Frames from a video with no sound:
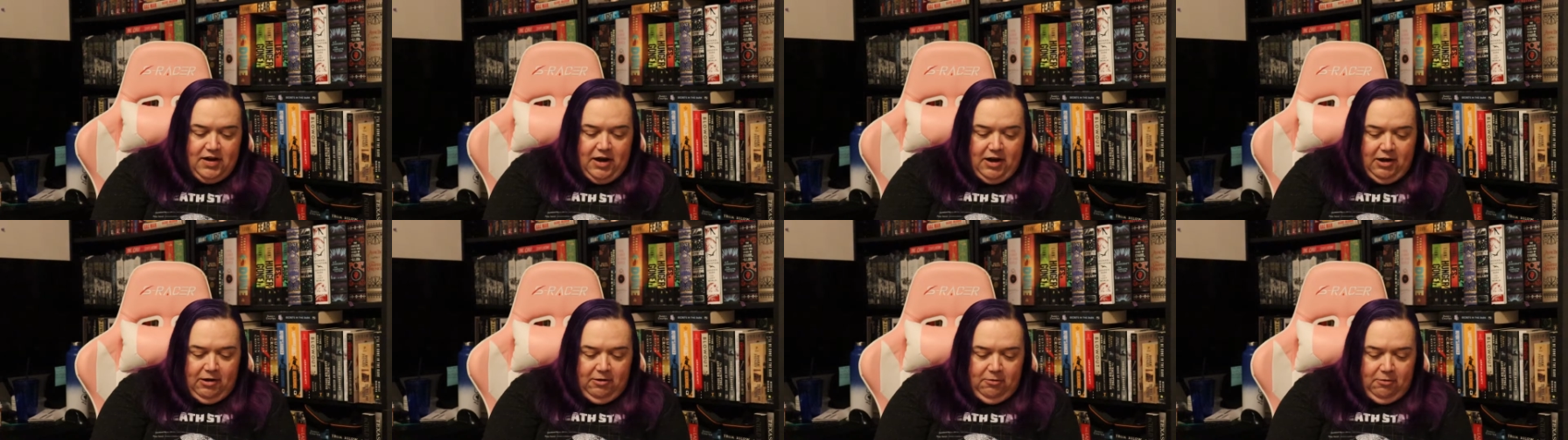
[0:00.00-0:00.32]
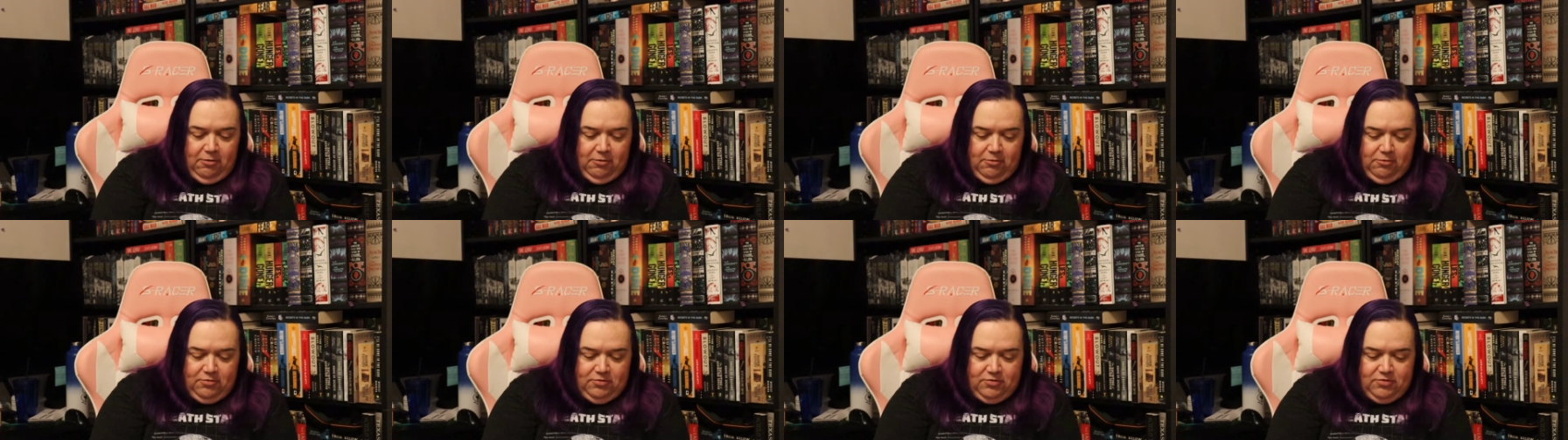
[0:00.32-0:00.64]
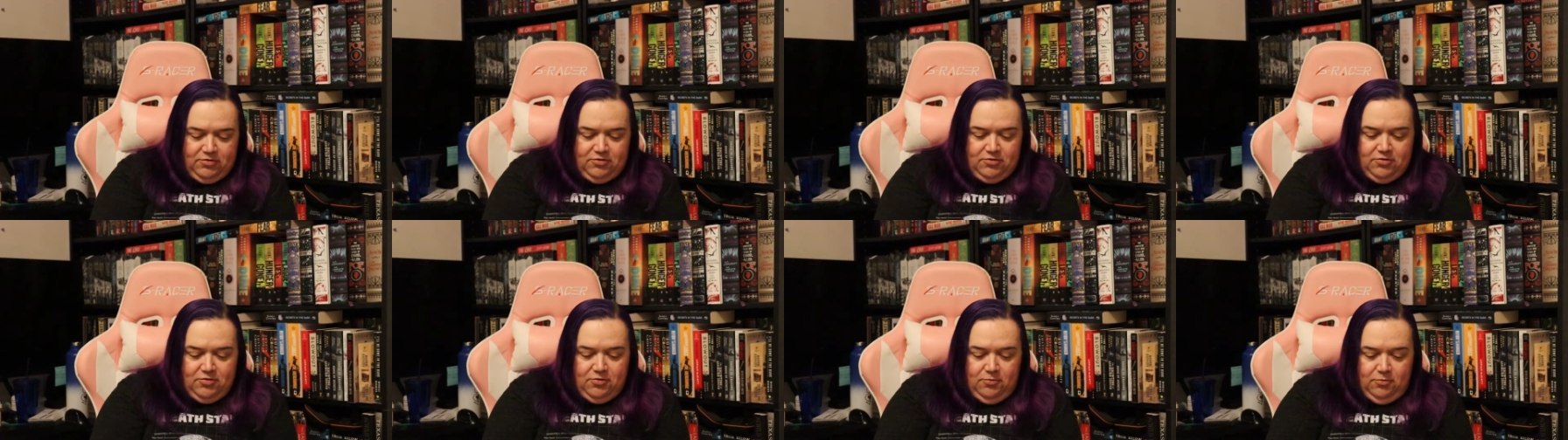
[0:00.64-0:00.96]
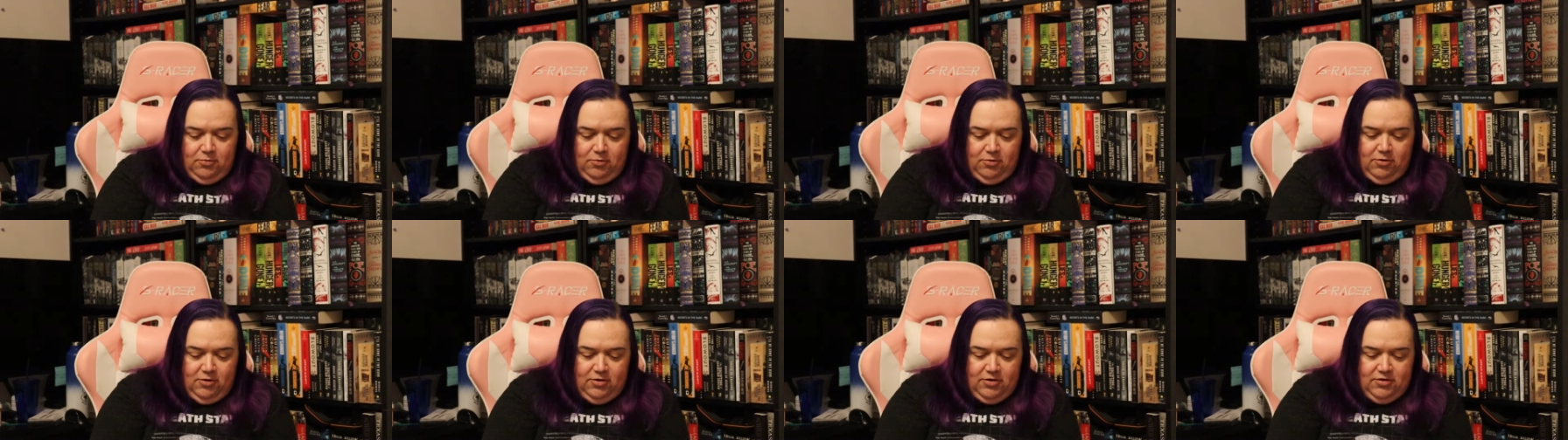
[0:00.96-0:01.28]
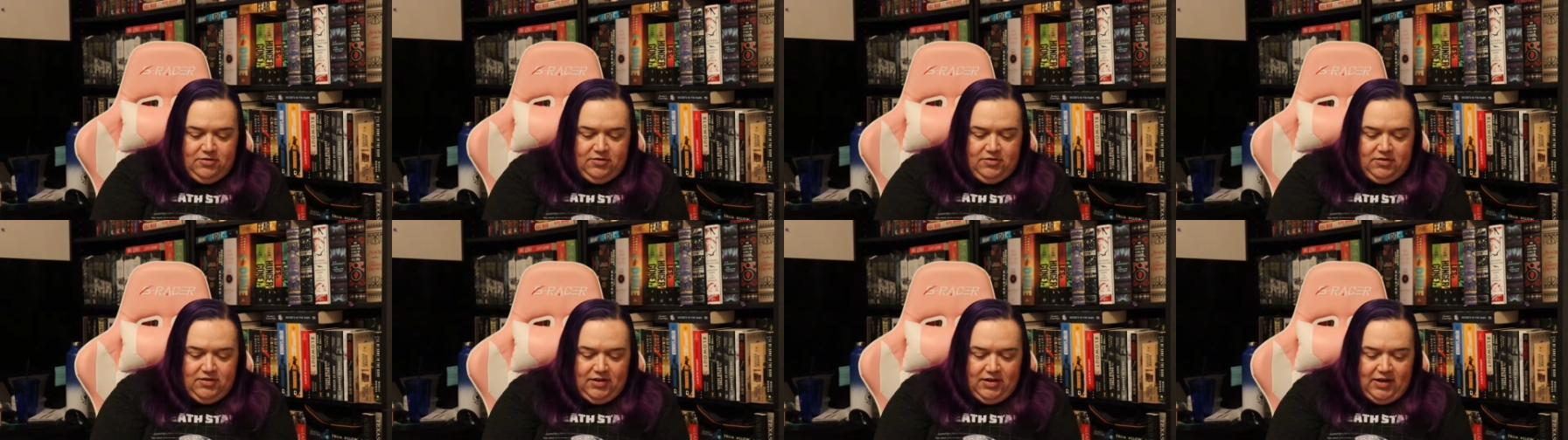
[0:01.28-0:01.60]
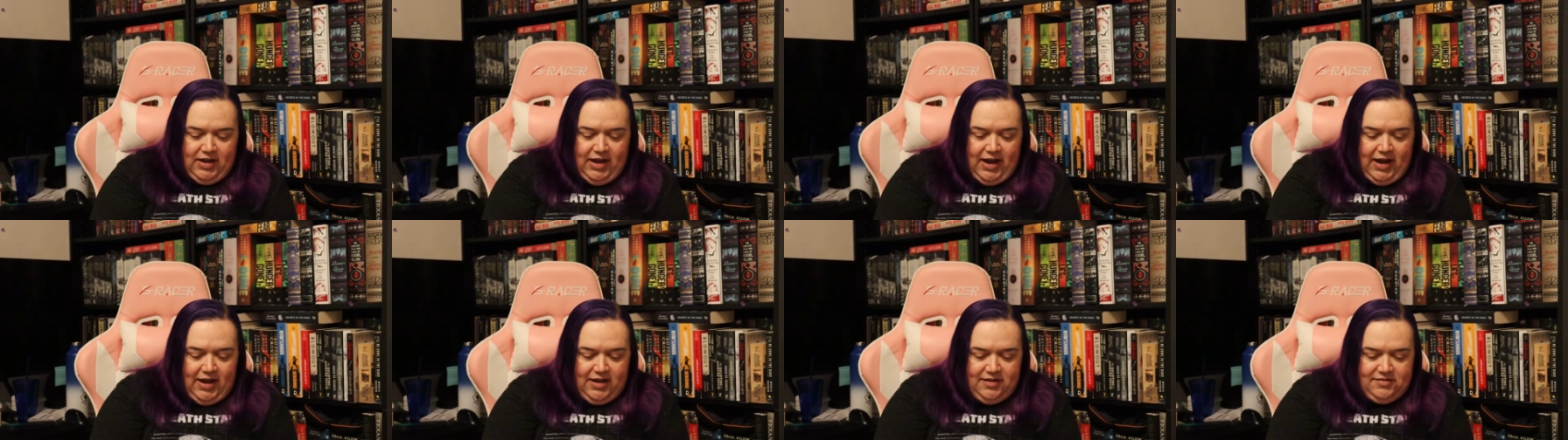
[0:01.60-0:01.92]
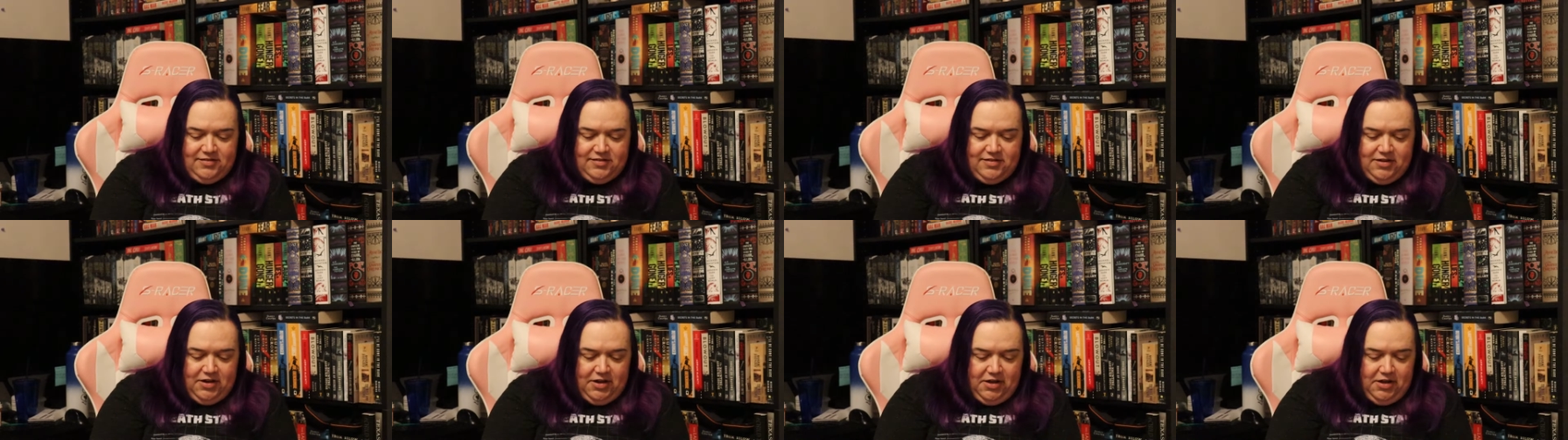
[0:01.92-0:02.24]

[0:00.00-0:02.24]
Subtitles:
Eros towards the last